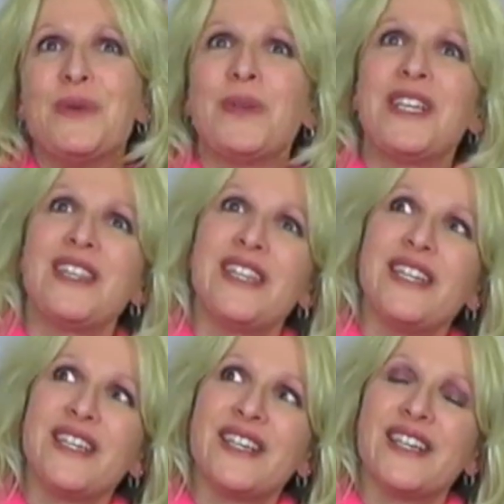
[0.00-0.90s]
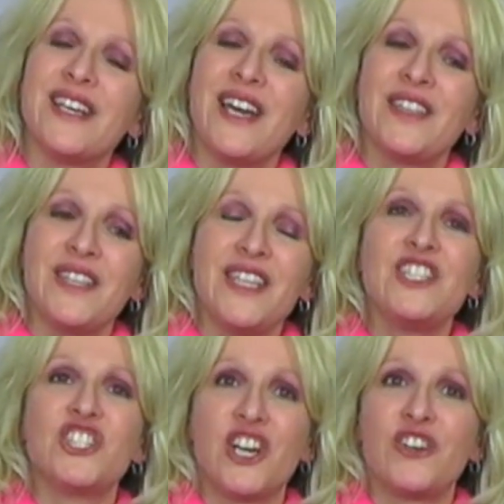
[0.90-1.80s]
I think in
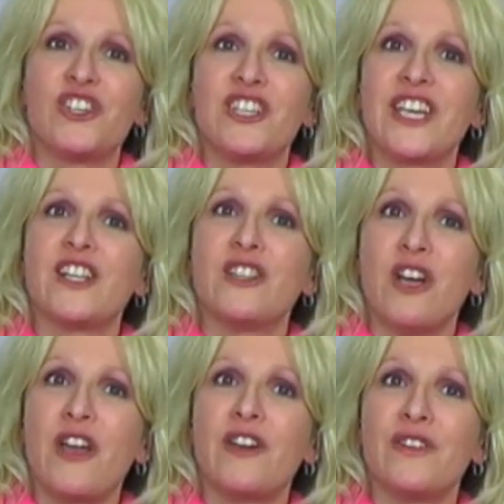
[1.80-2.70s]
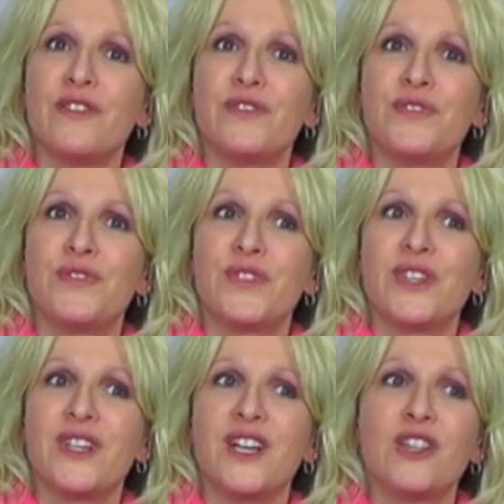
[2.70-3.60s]
general, like a lot of
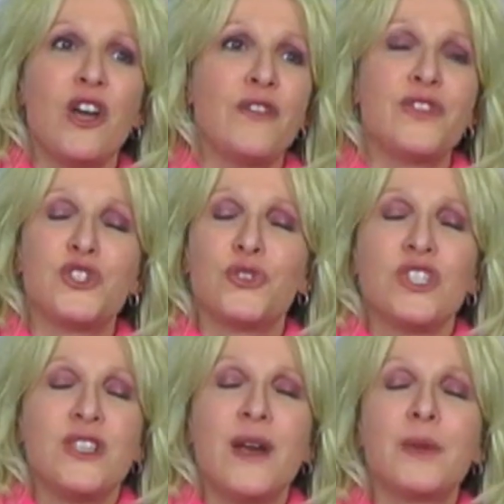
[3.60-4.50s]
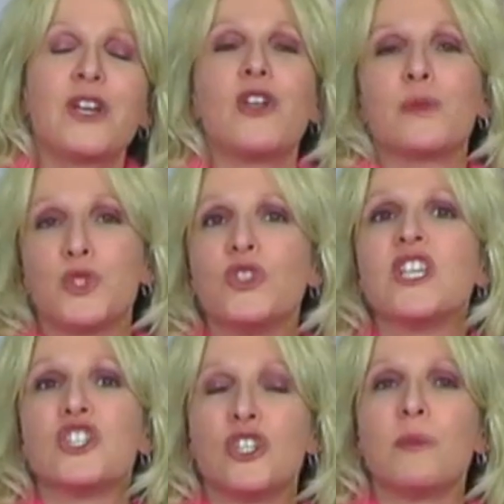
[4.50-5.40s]
I'm going to call them
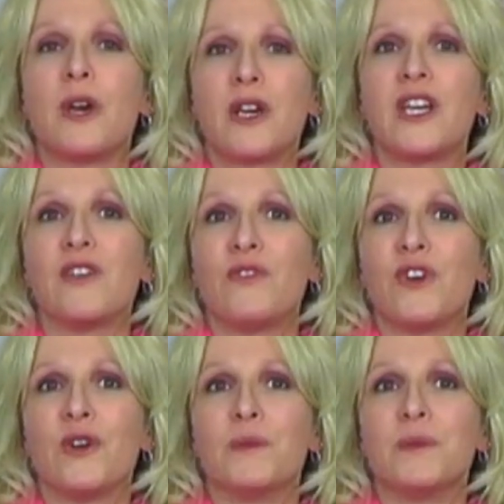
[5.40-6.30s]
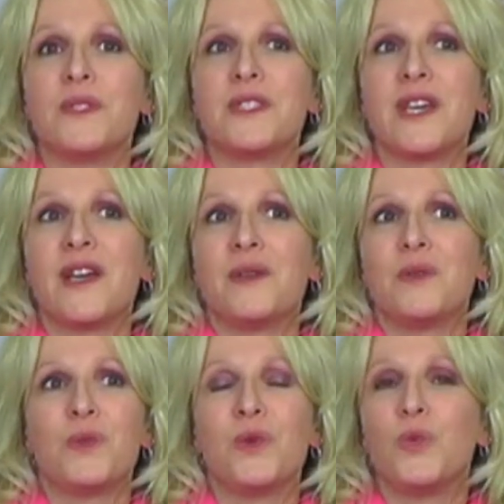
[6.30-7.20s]
traditional marketing firms,
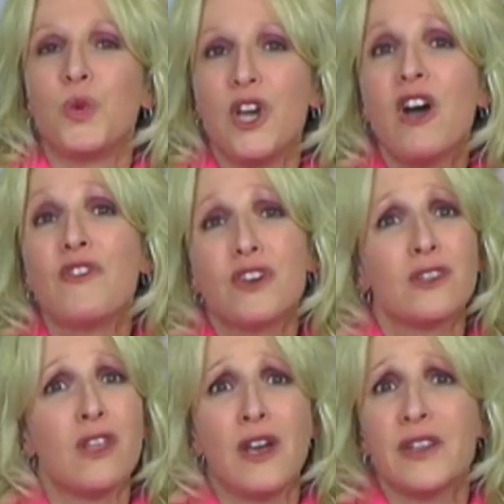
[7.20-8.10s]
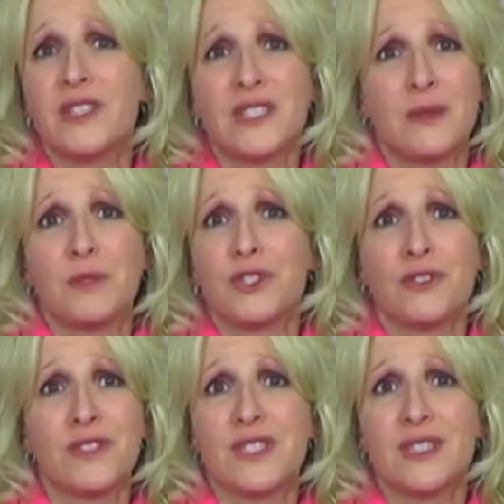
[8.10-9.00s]
we offer a lot of the same
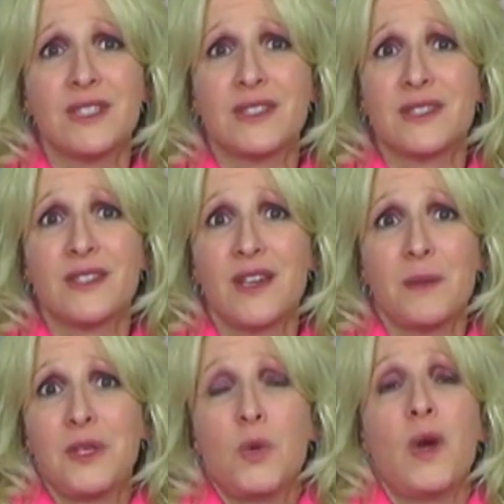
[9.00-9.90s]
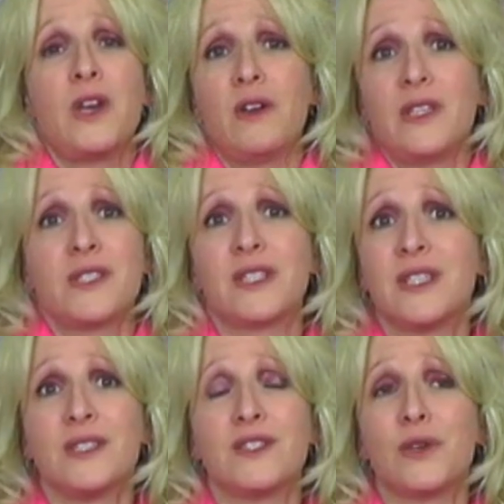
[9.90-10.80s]
services. I mean, quite
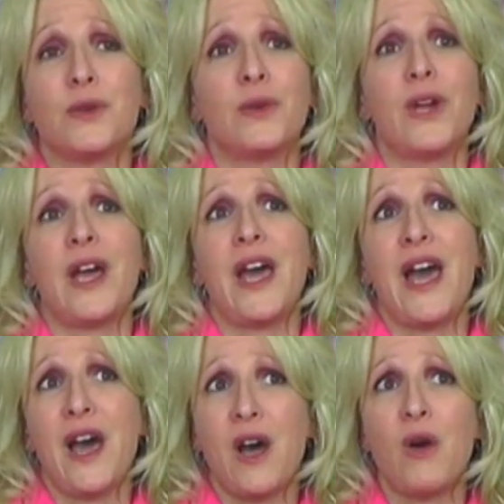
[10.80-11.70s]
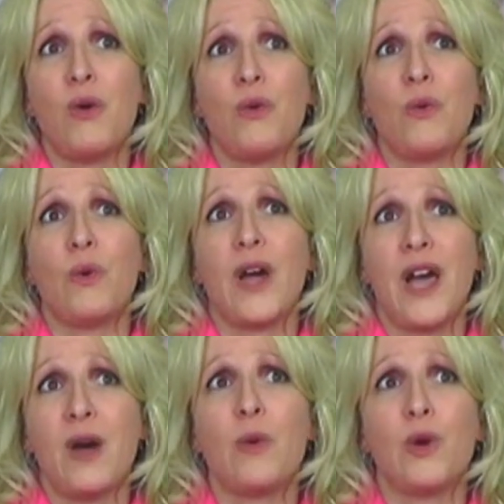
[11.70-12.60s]
honestly. So how
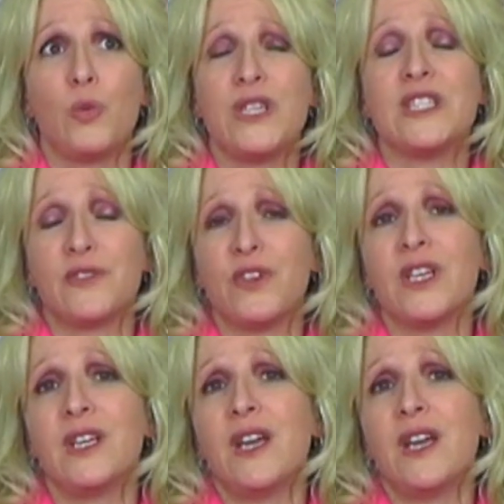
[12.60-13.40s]
are we different?